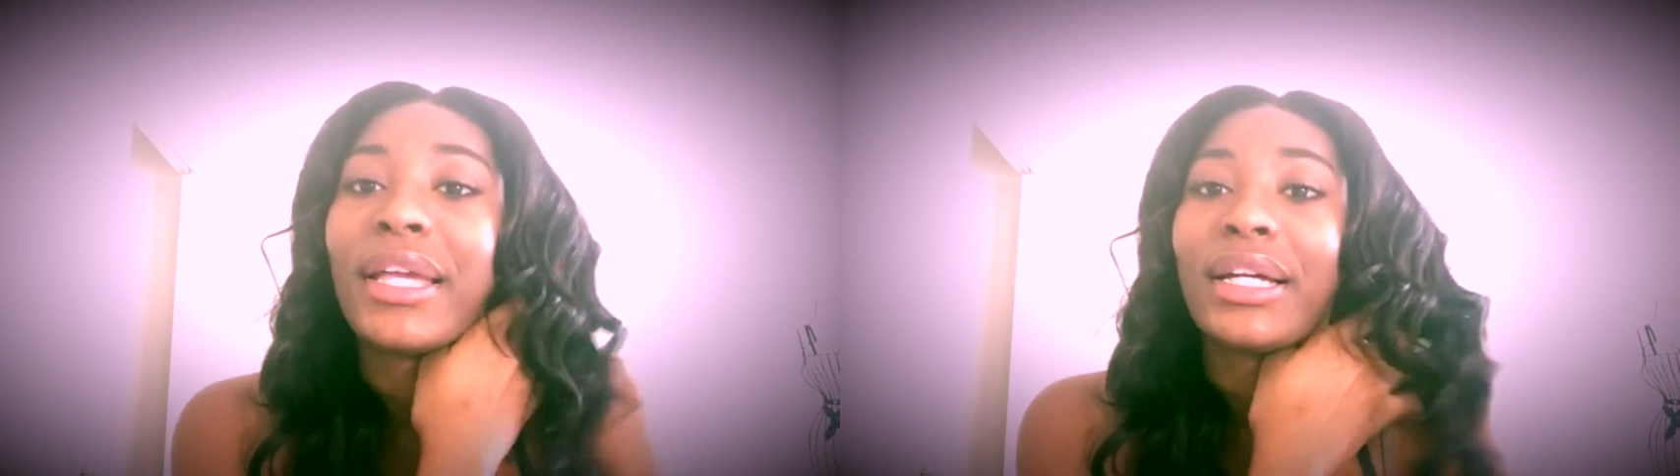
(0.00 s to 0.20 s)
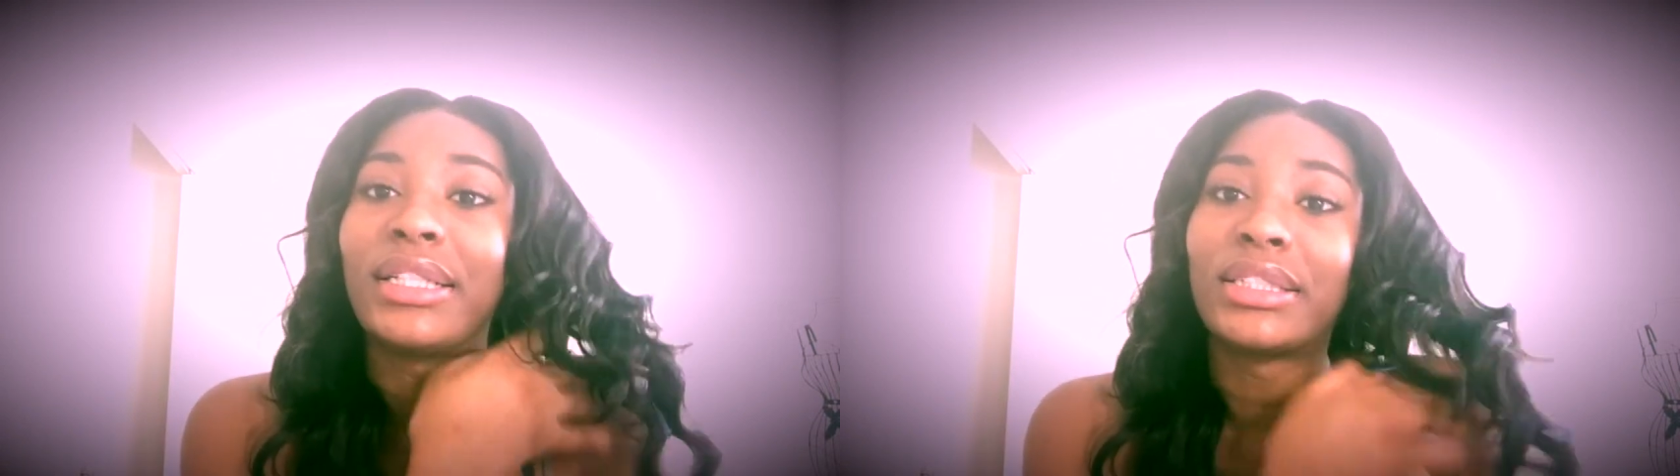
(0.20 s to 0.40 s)

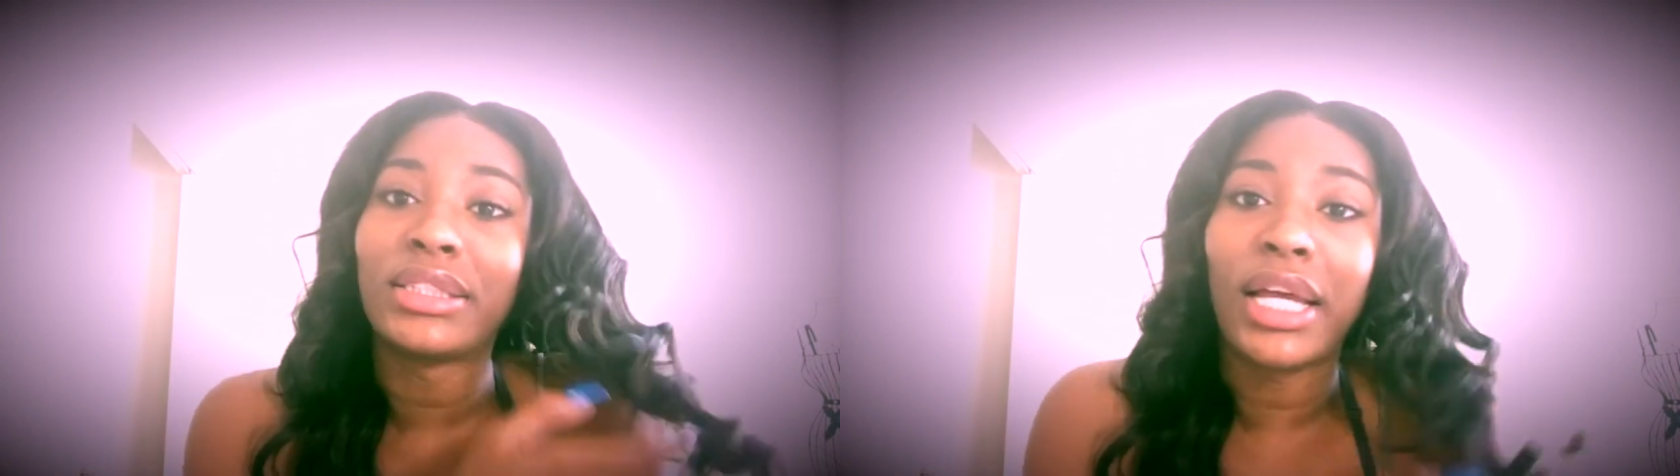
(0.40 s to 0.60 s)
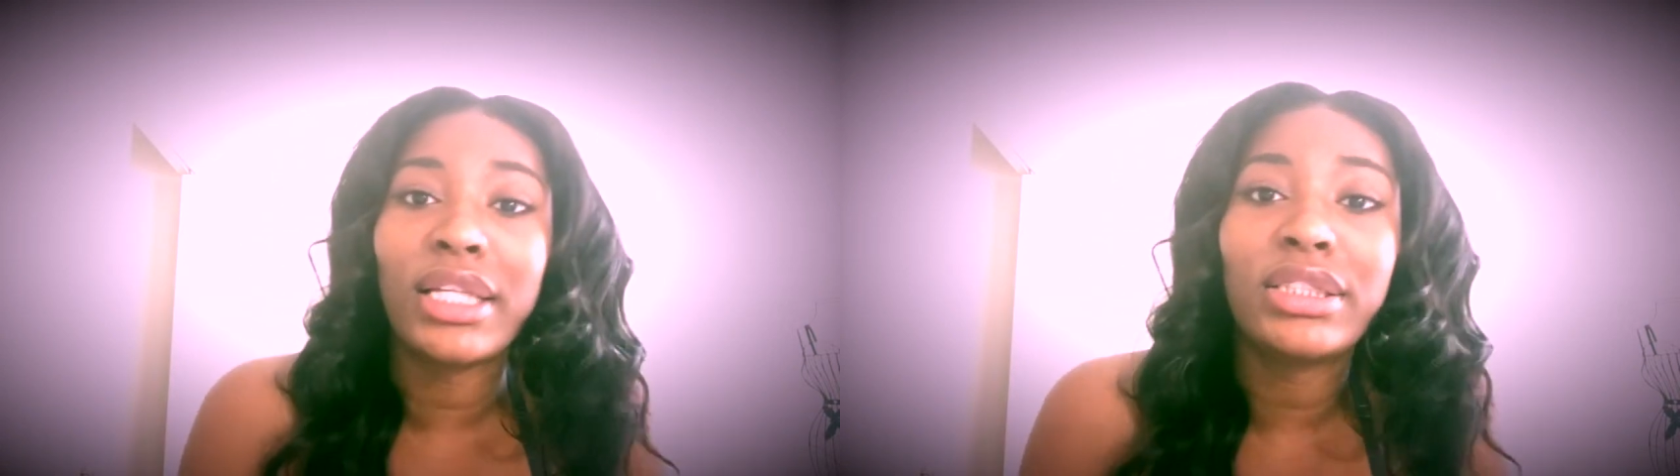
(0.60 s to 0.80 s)

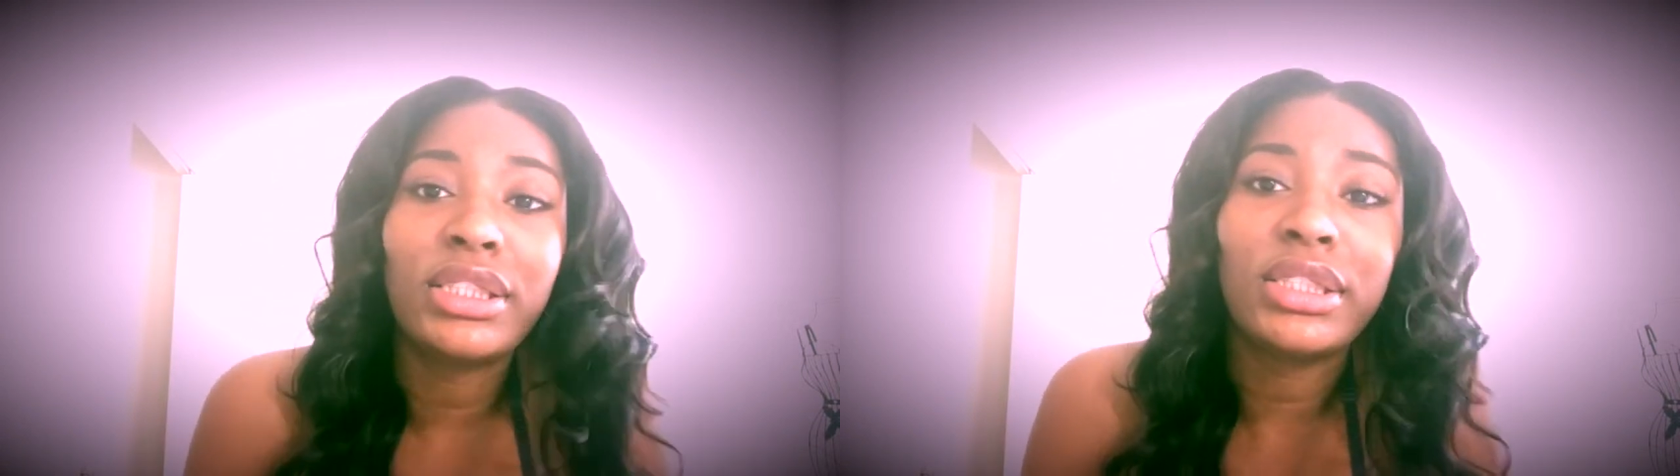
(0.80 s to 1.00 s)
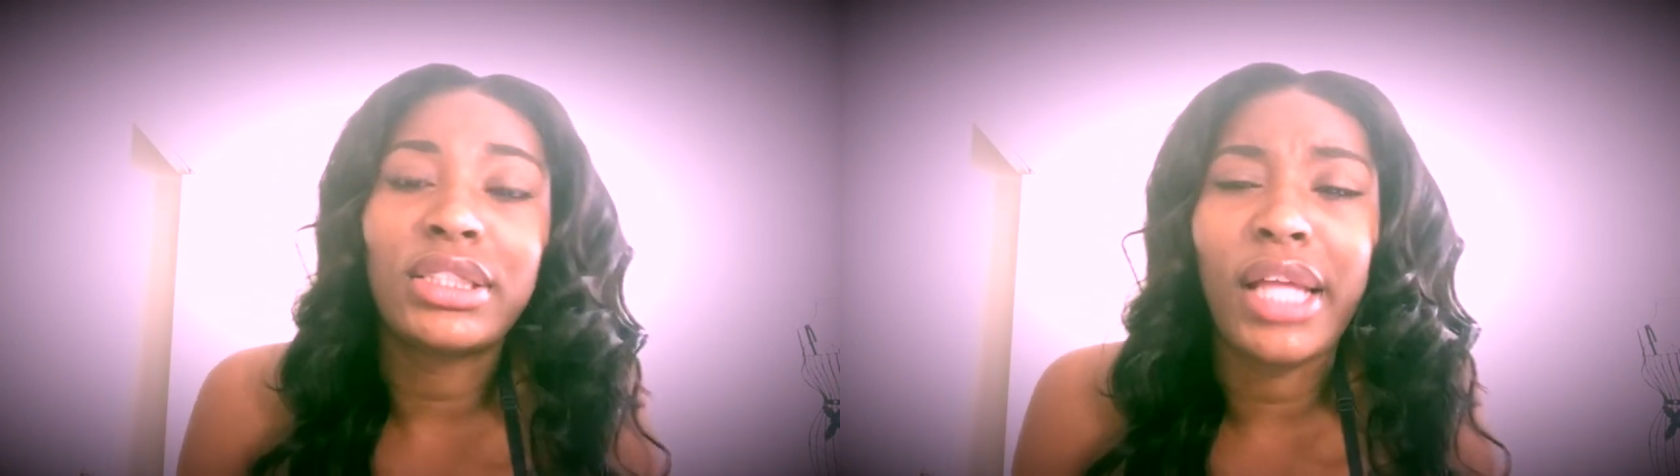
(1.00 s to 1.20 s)
natural
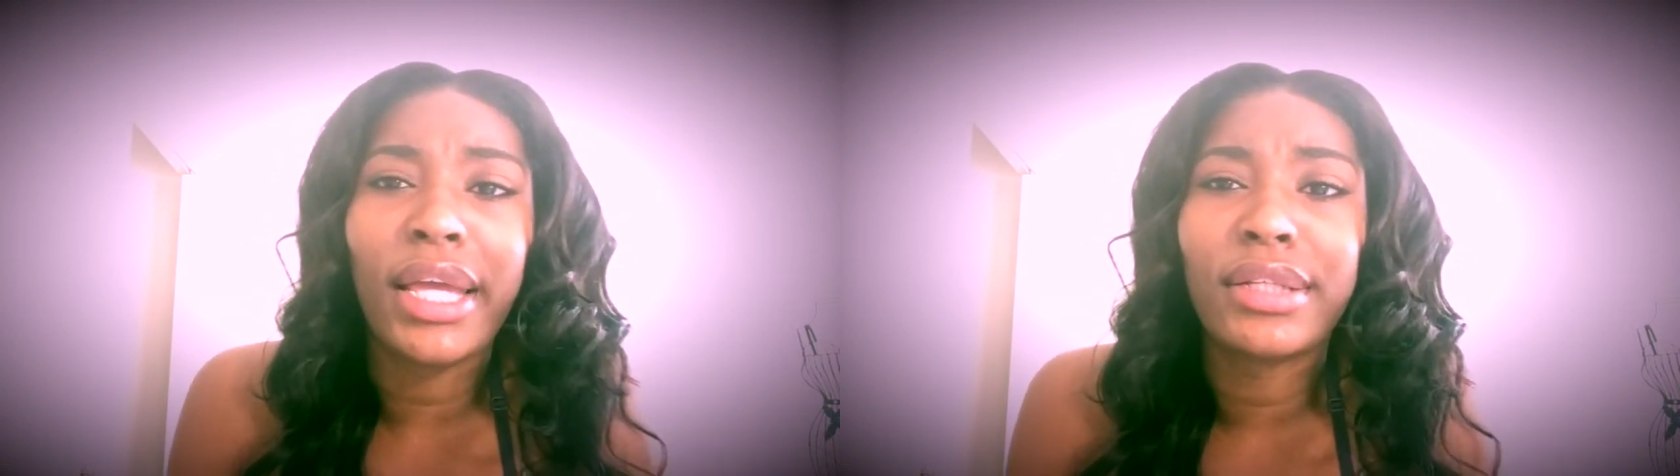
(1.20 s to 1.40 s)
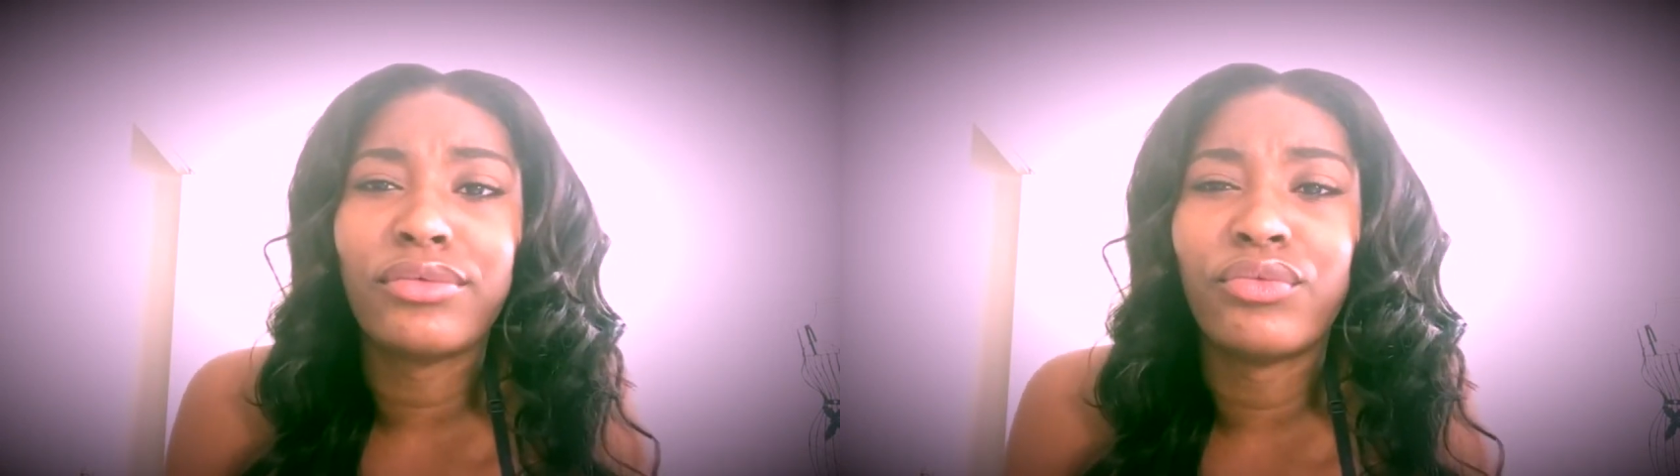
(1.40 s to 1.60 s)
too
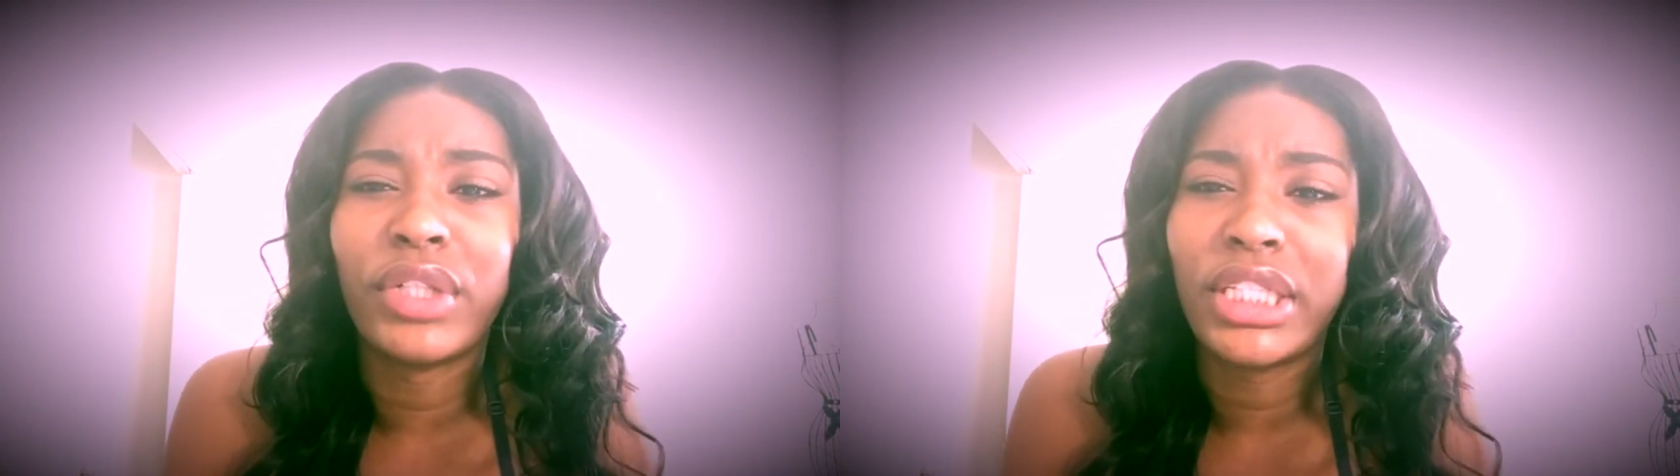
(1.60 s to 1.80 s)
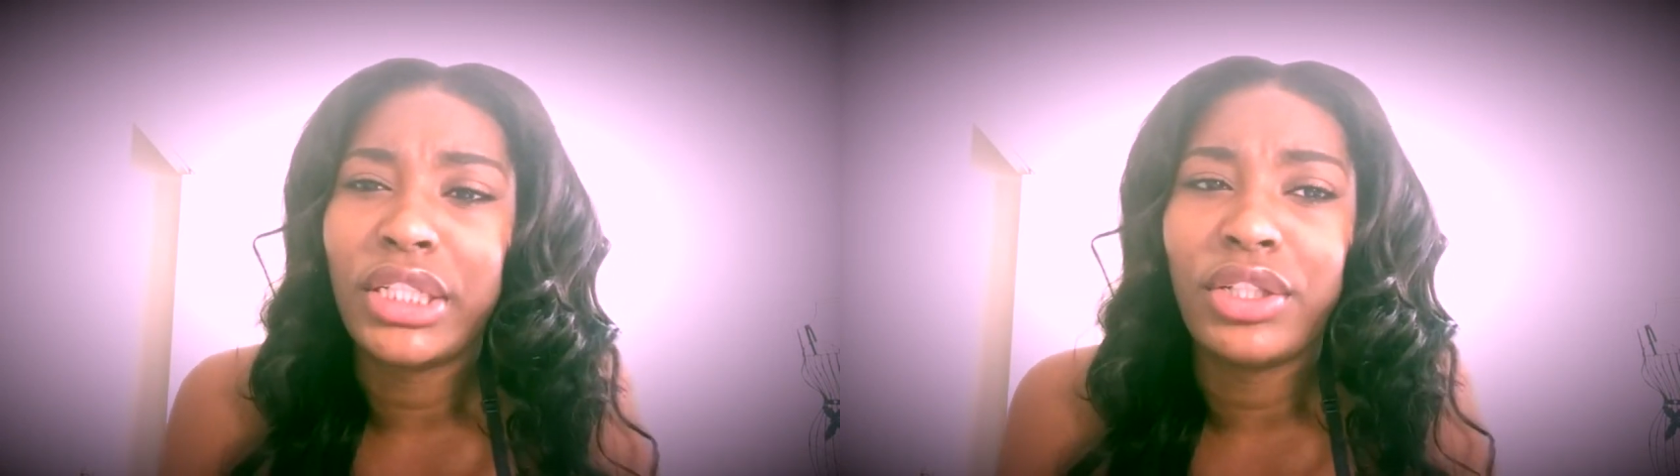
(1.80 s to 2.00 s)

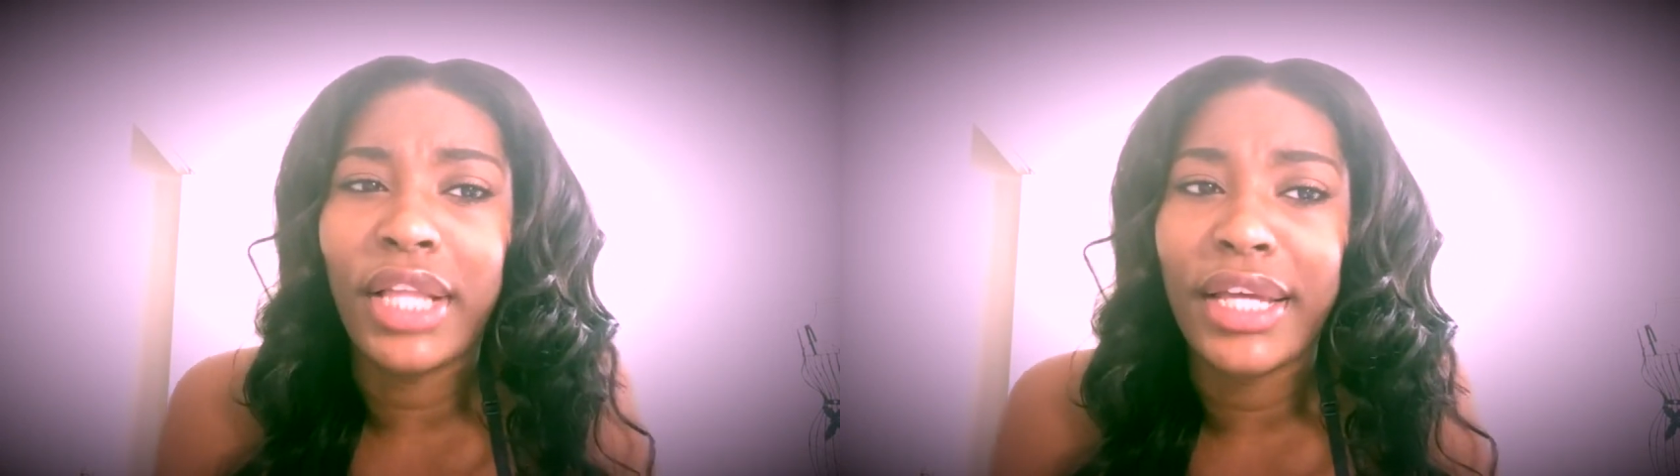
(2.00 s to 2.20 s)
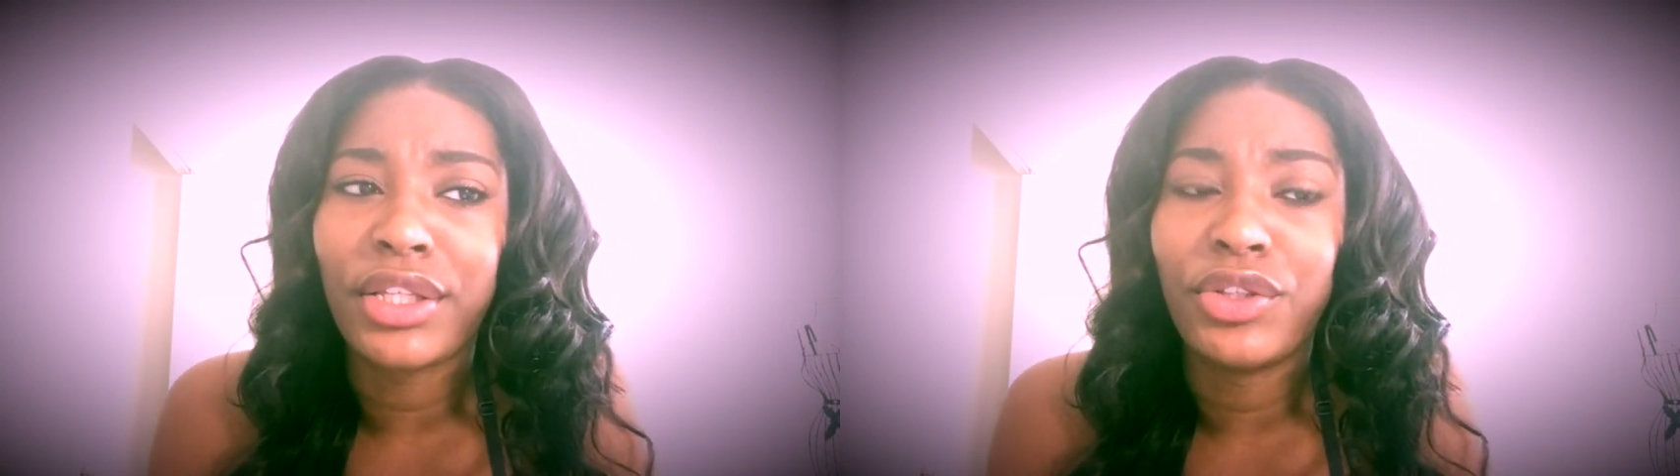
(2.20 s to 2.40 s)
because, like,